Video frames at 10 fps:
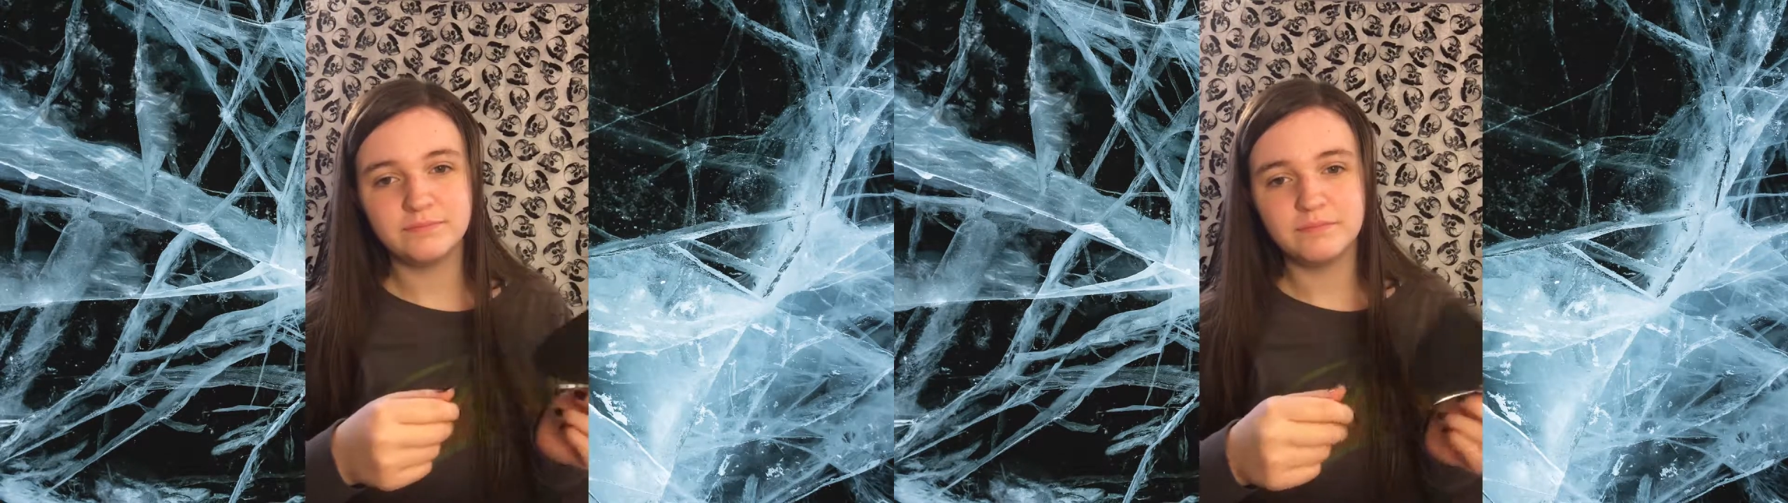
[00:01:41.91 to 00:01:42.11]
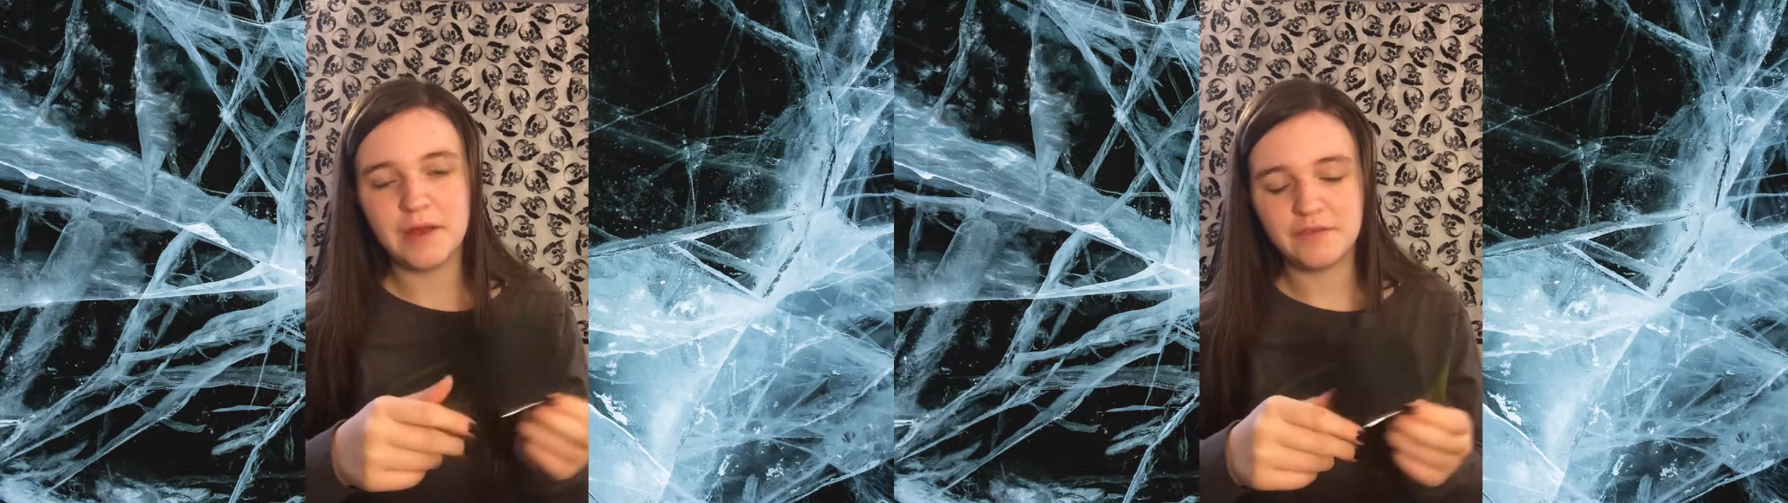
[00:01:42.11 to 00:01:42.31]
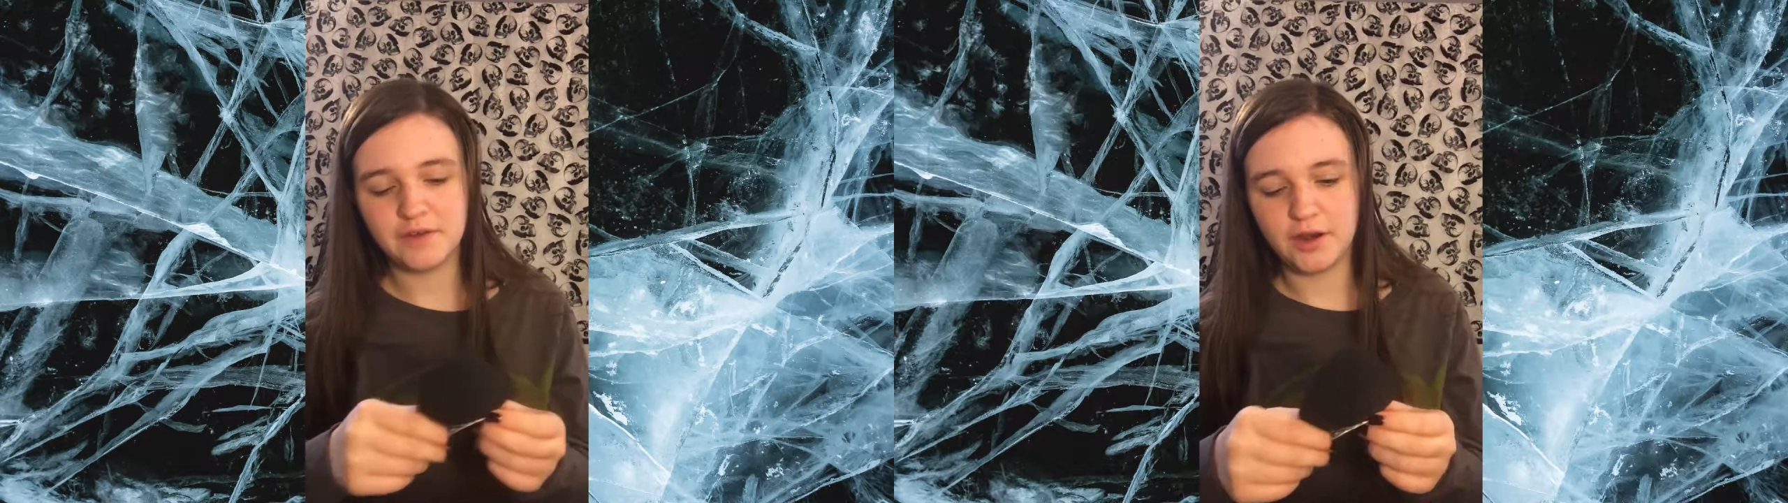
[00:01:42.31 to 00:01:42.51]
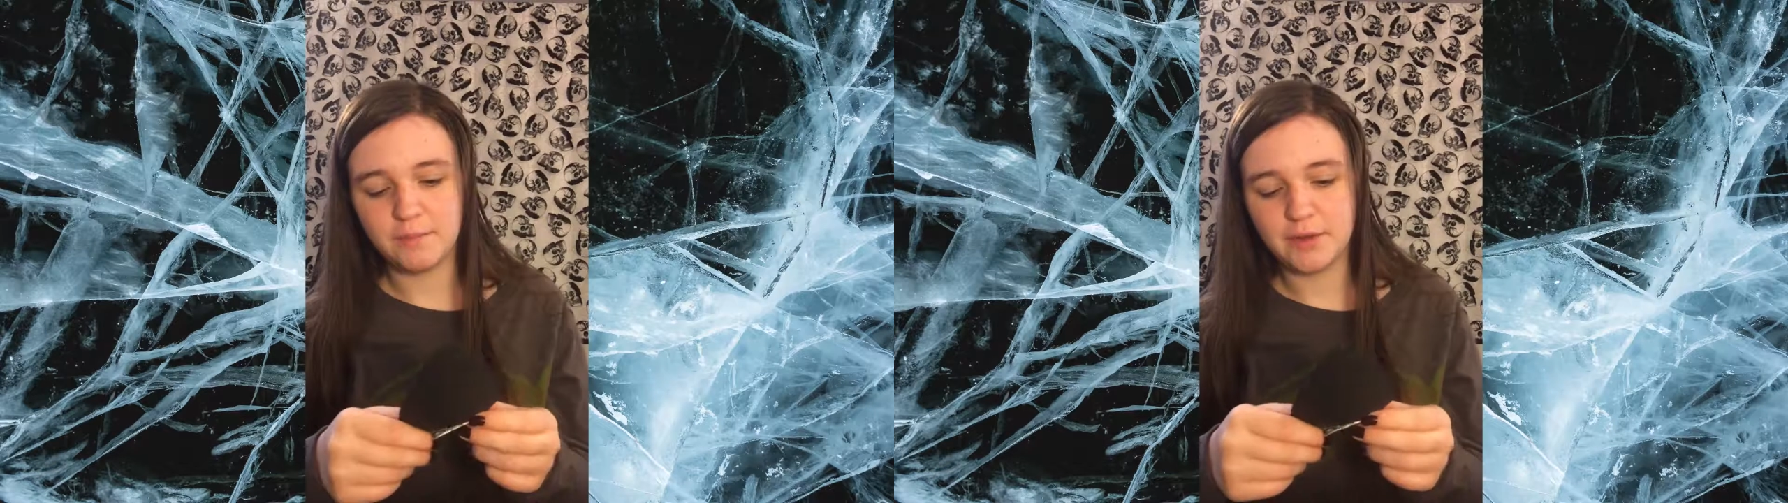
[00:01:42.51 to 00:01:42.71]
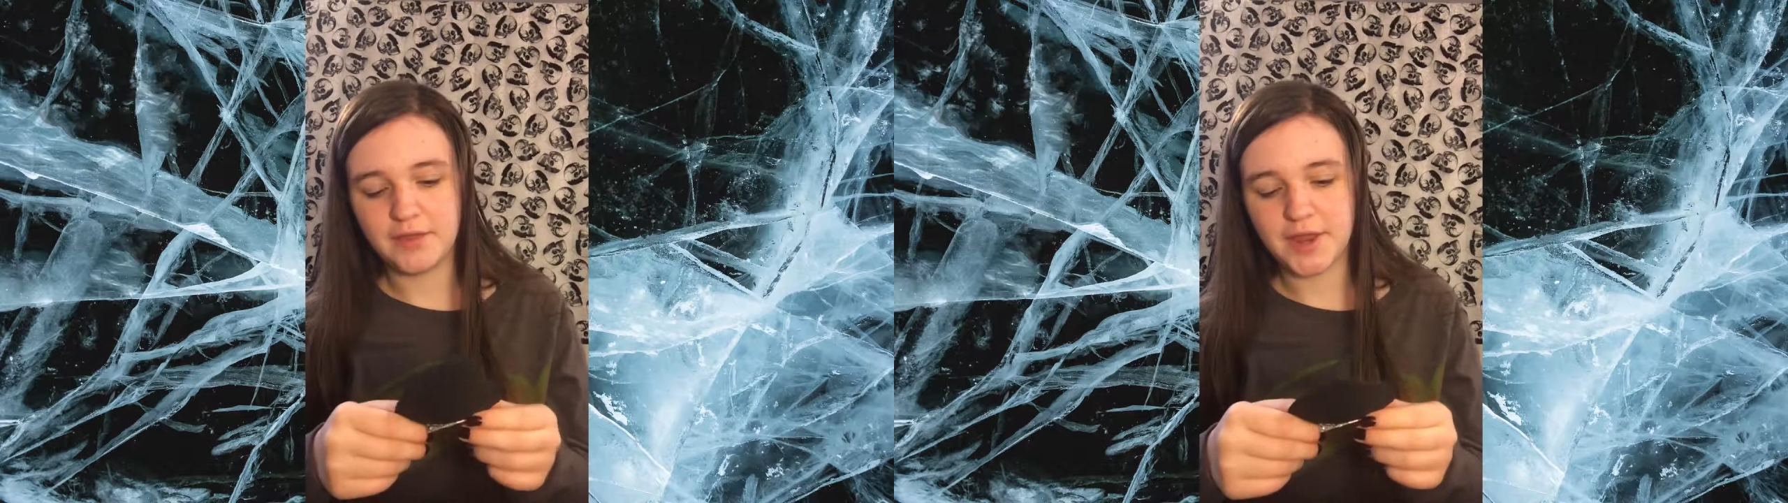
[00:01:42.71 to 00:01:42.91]
mess it up
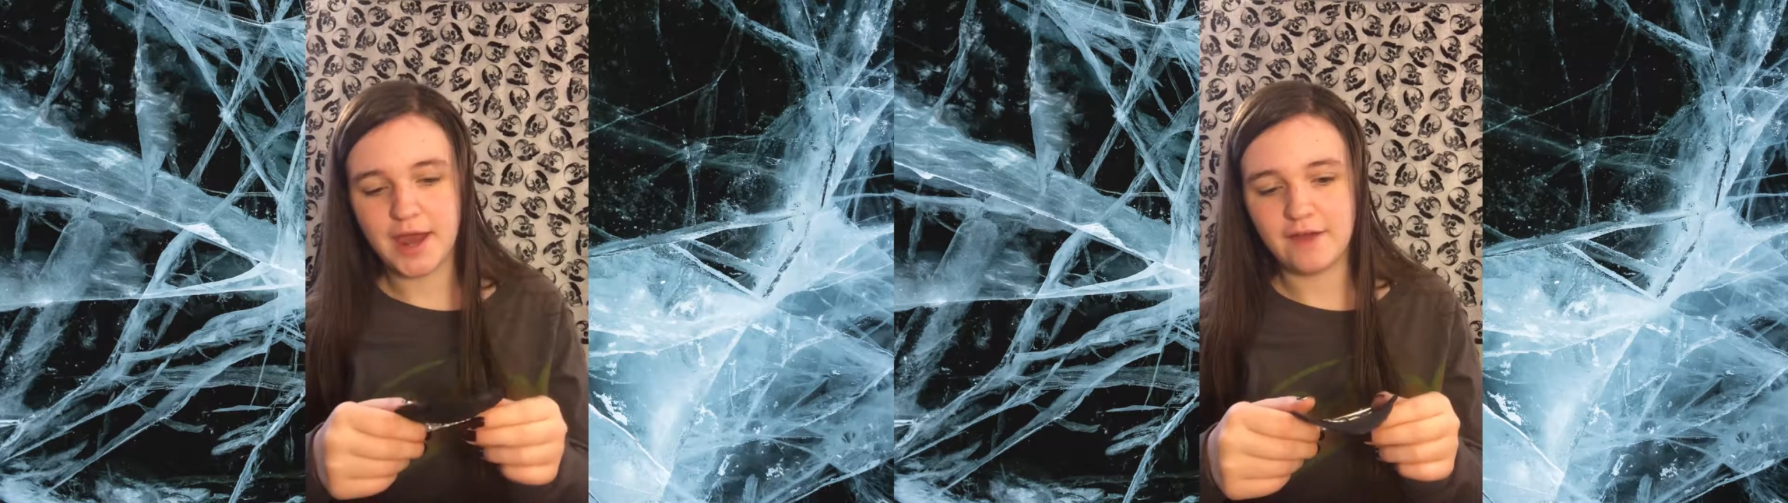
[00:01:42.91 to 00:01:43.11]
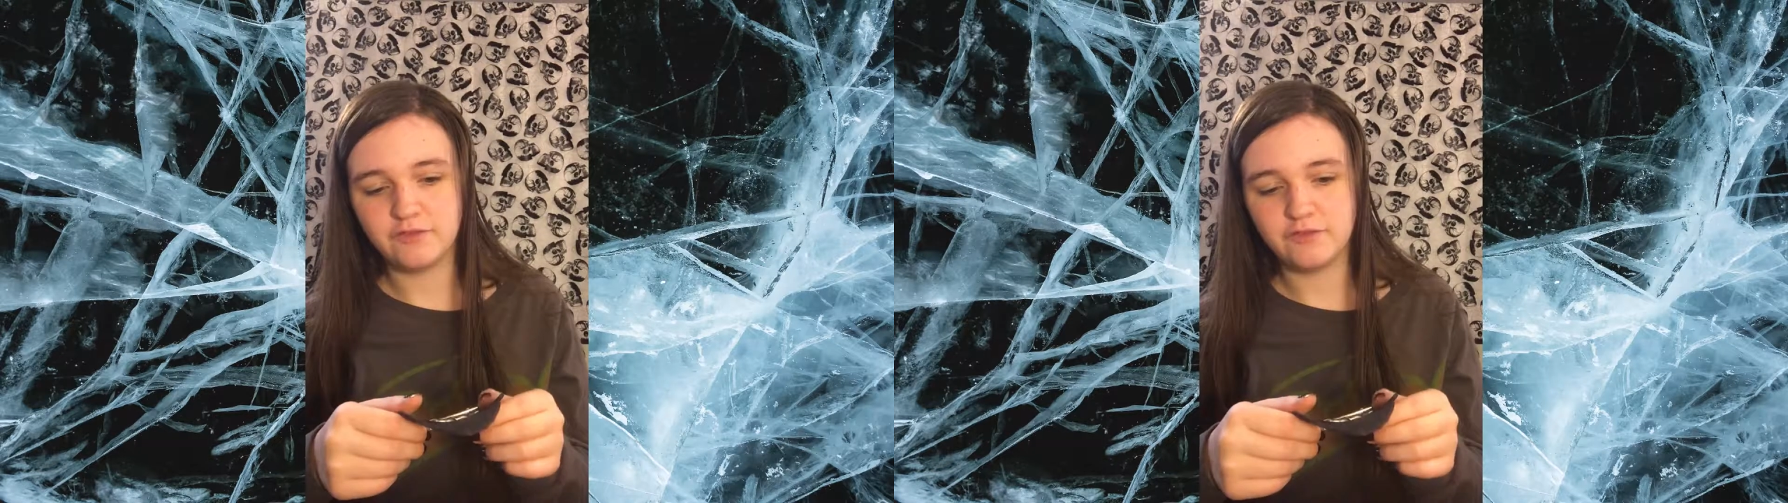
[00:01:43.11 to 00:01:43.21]
and then have